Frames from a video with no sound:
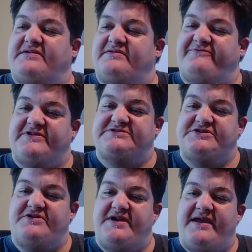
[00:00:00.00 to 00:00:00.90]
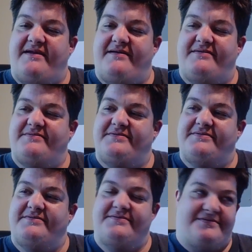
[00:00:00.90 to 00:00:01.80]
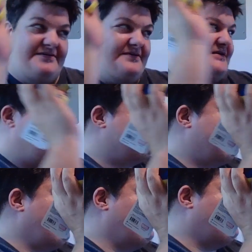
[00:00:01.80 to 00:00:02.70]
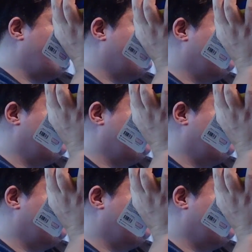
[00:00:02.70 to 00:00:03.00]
He kind of fits in your hand. He's cute.